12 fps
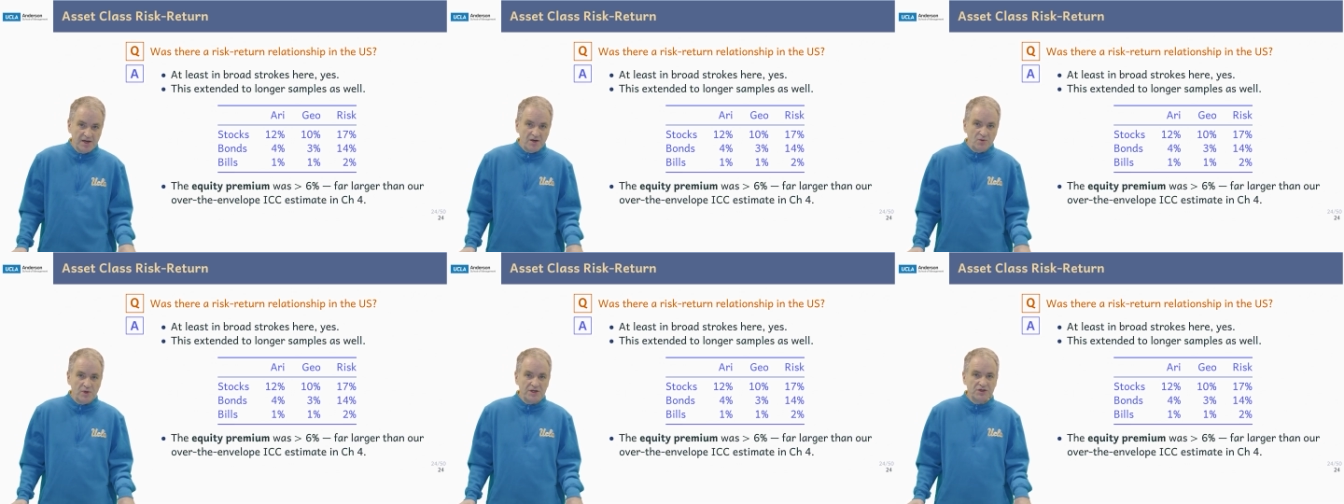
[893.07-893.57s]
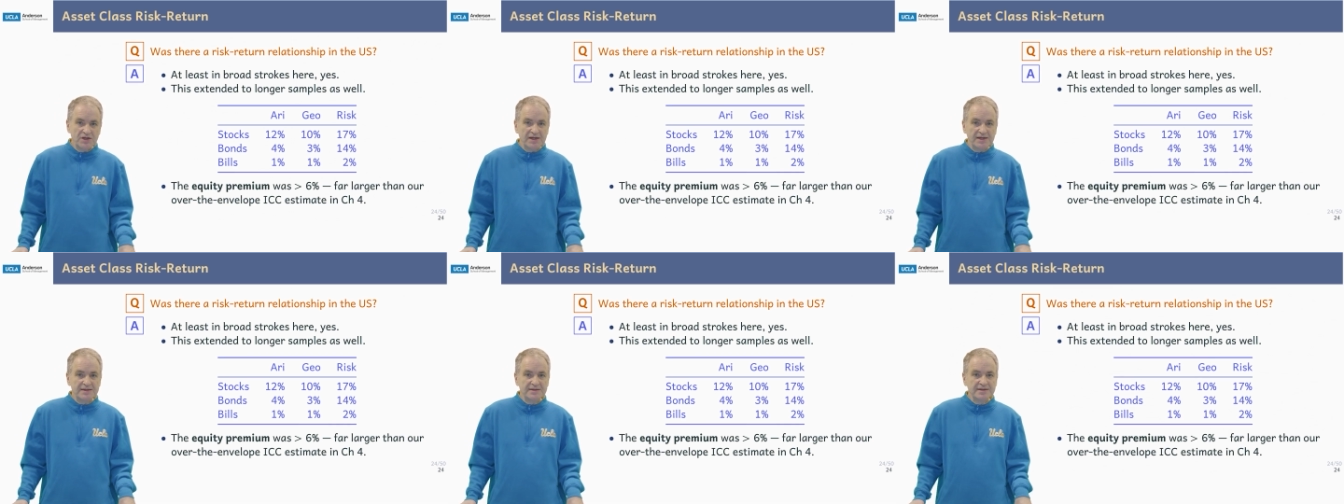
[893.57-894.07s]
which
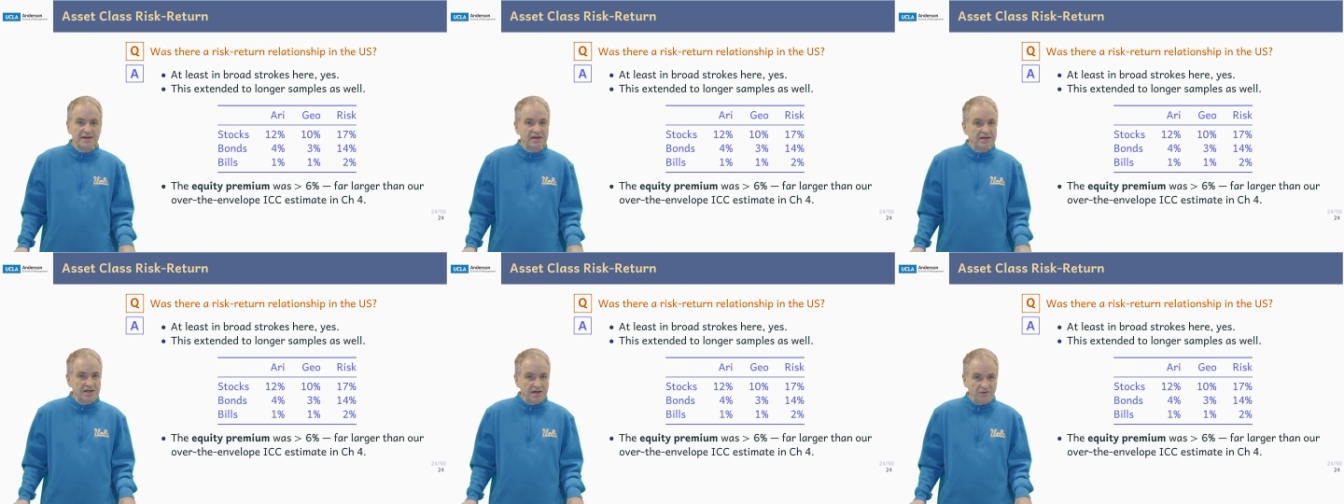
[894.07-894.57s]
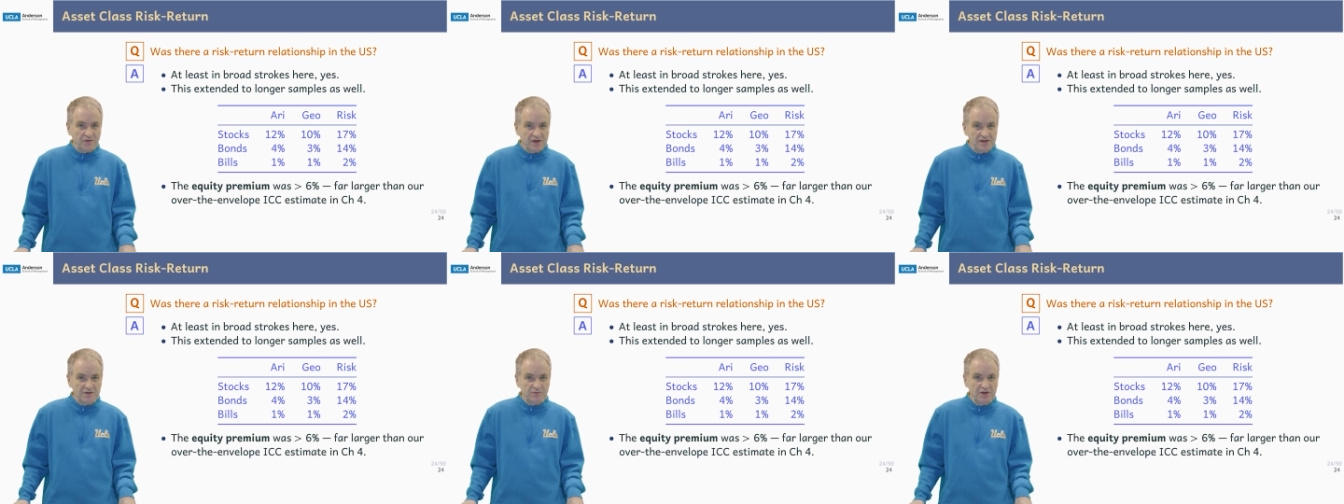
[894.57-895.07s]
is the
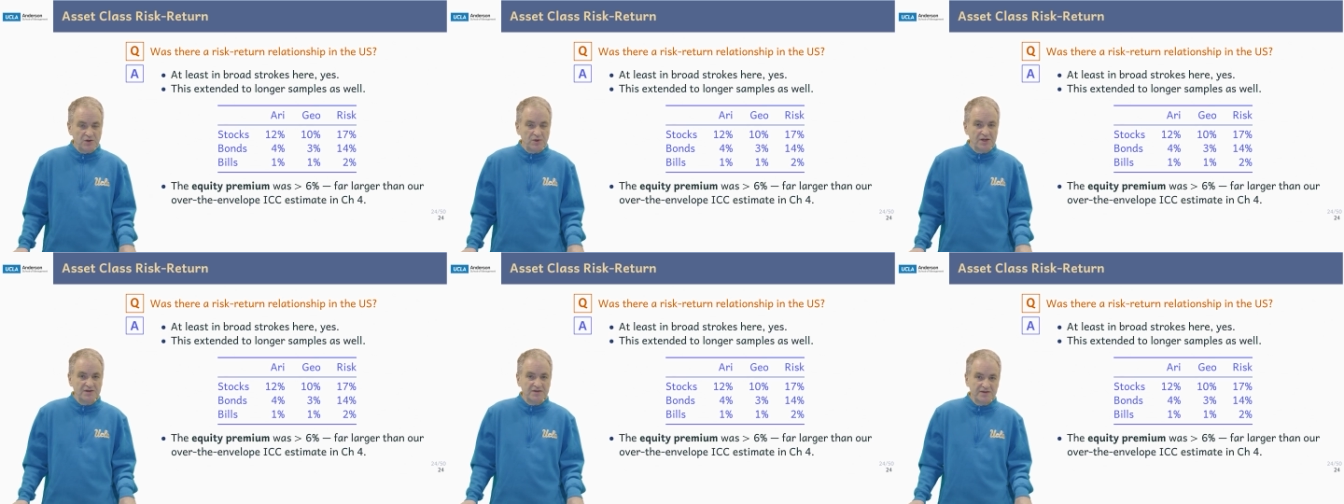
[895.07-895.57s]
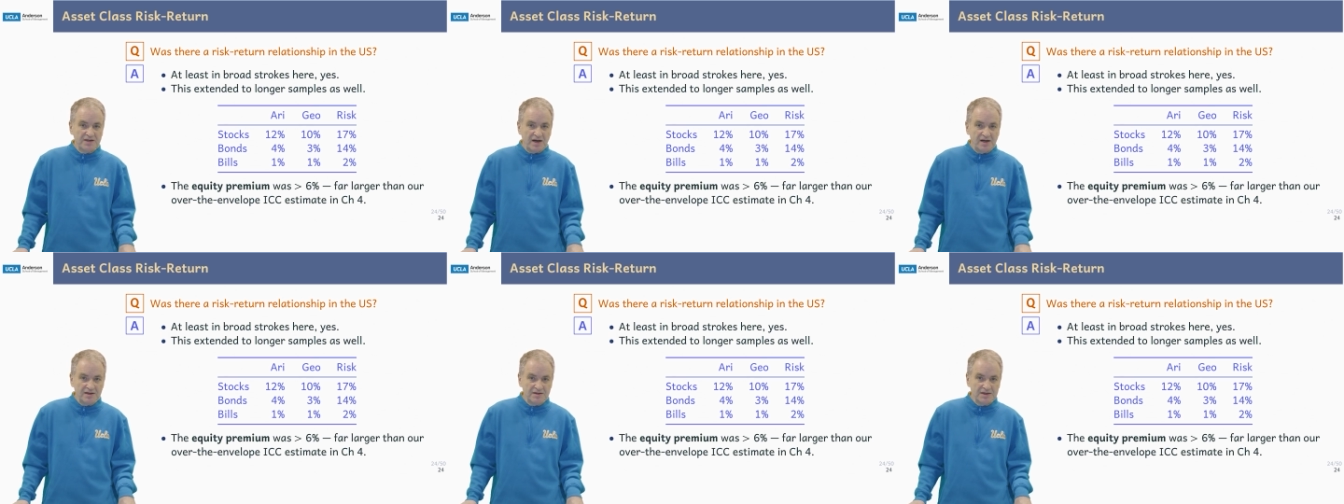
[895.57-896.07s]
difference between
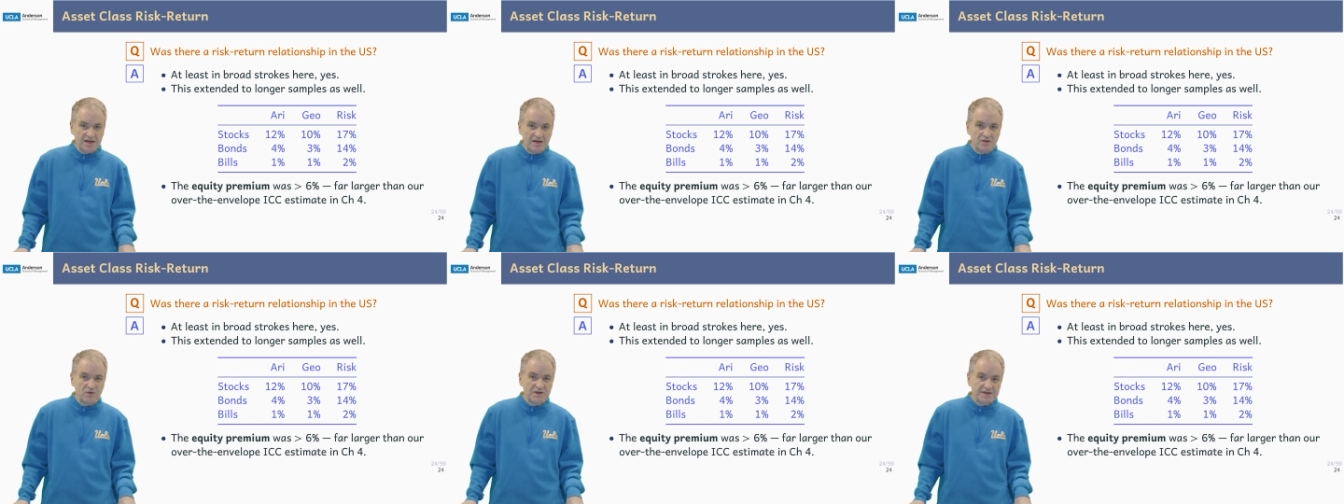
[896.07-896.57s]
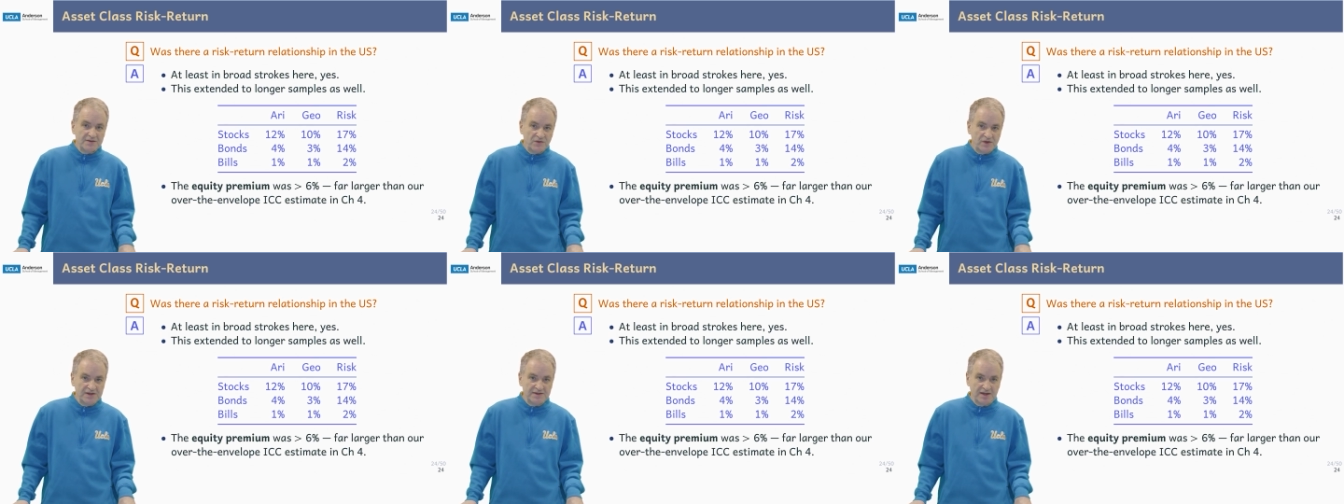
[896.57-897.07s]
stocks and
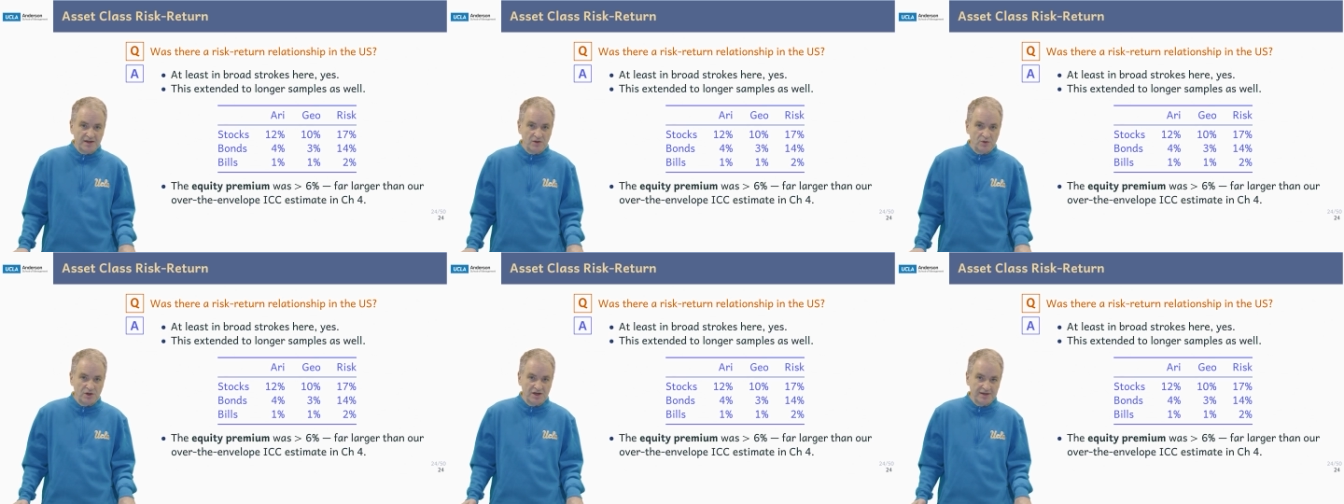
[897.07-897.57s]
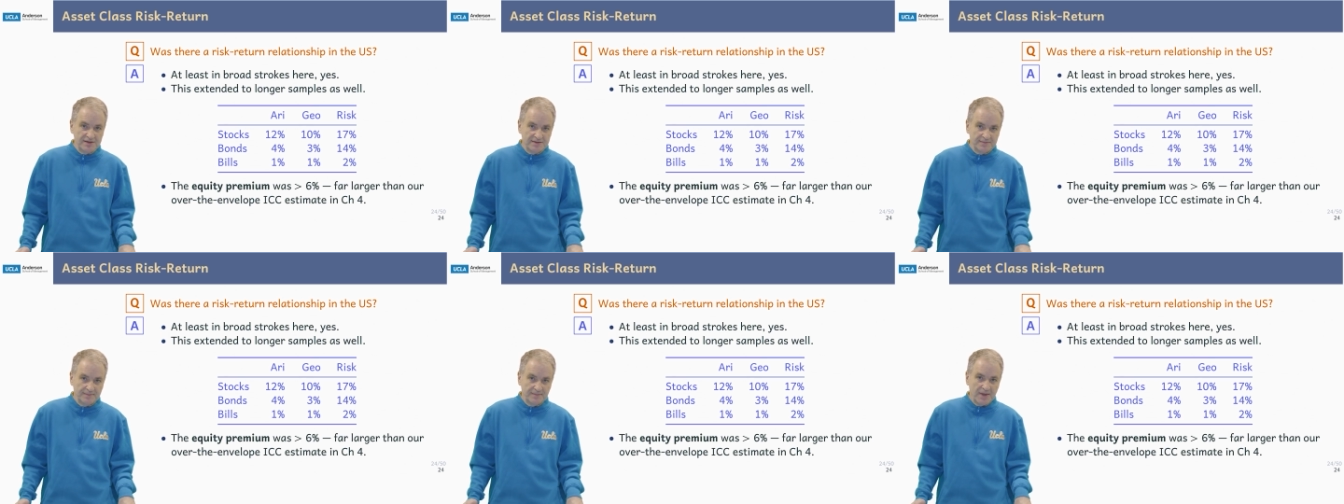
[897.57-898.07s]
risk-free
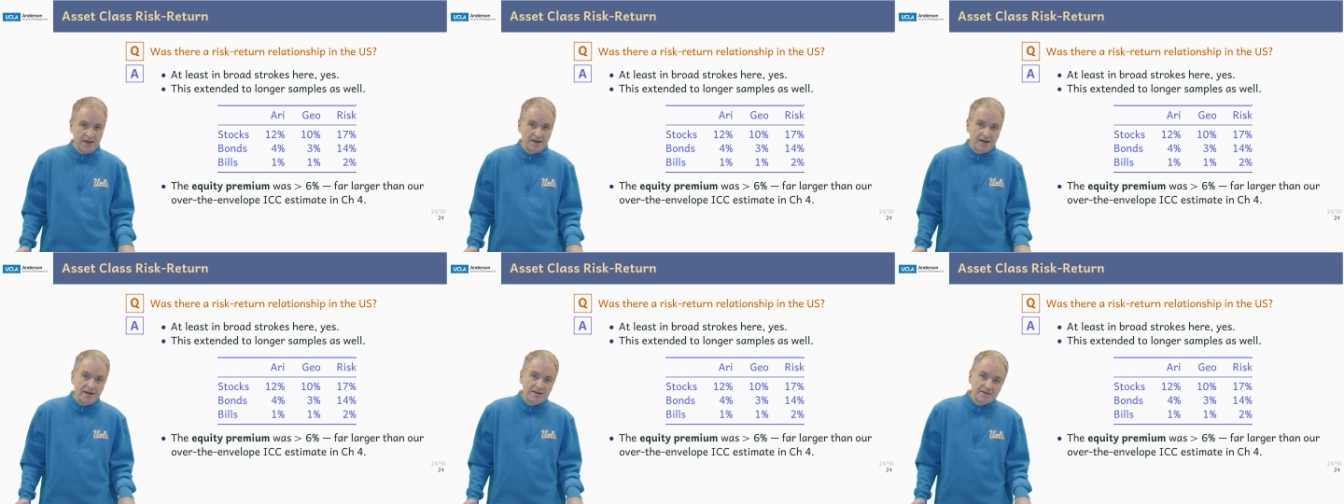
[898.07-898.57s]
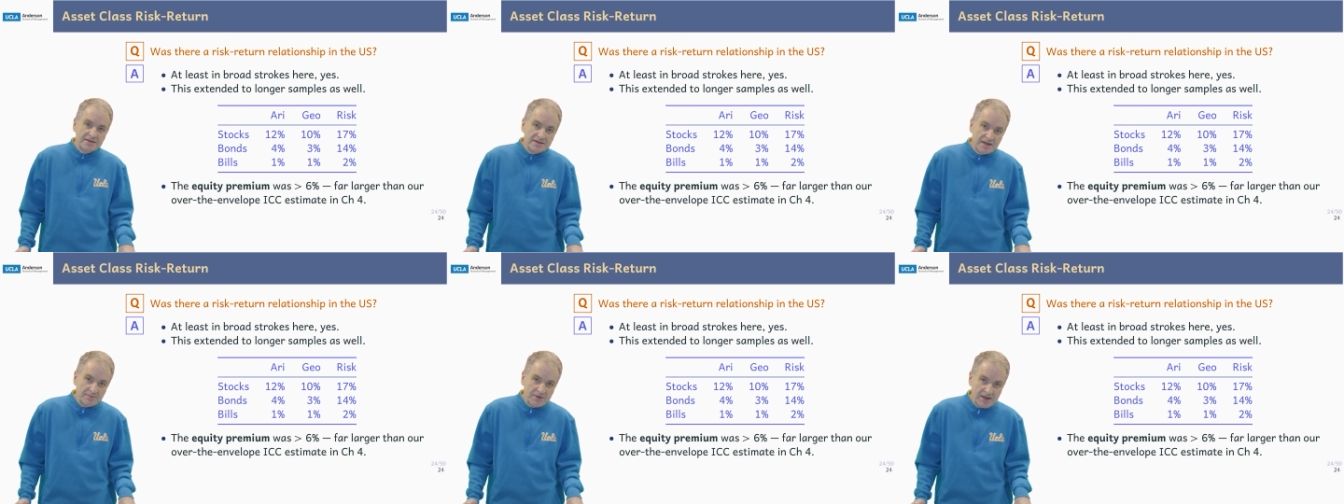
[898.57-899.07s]
securities.
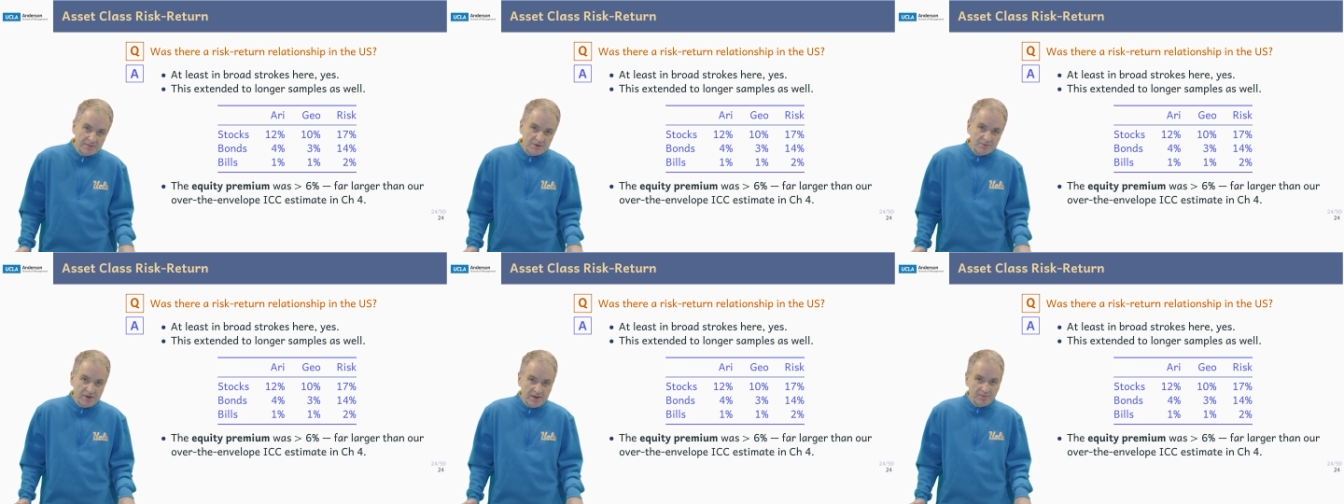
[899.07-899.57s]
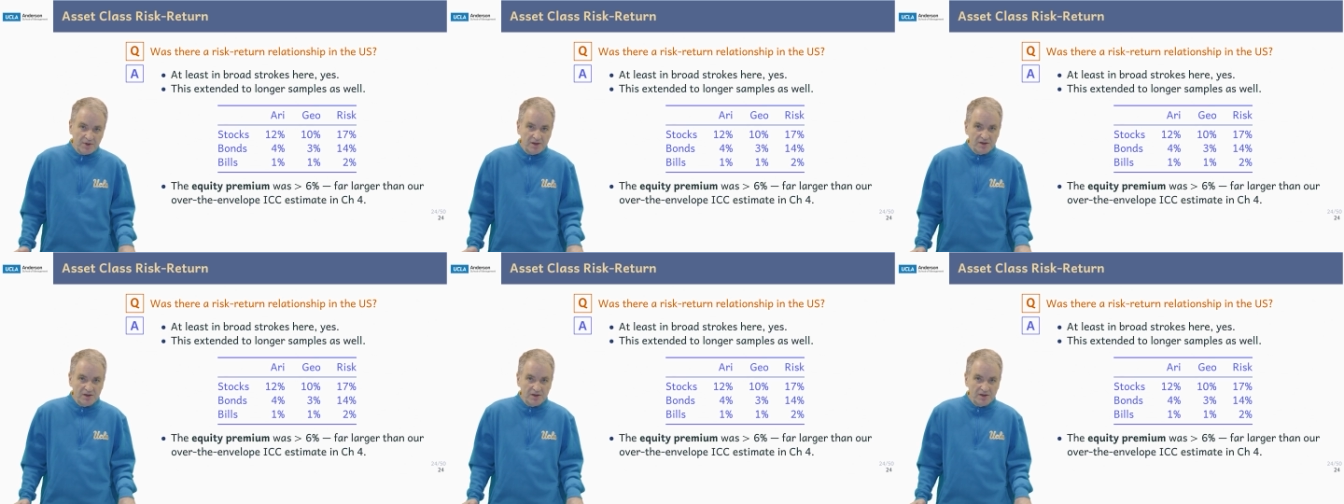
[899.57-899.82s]
Sometimes people